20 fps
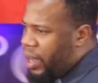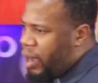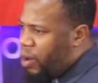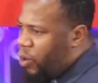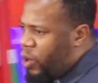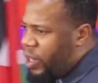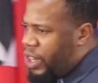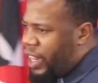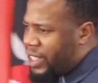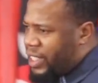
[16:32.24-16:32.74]

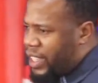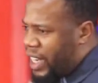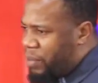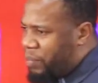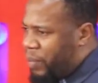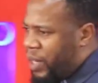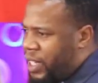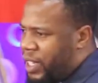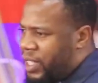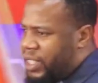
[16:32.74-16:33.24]
What does that
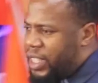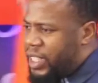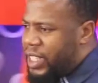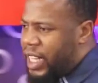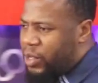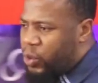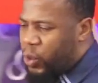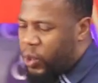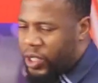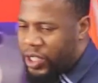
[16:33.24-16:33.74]
mean?
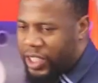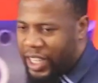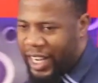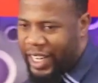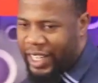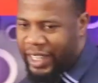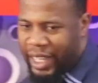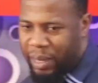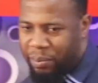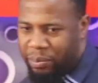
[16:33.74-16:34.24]
Jesus was
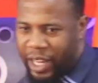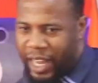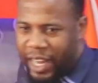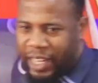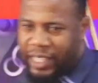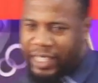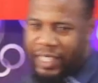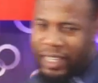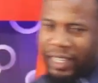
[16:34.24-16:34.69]
telling them that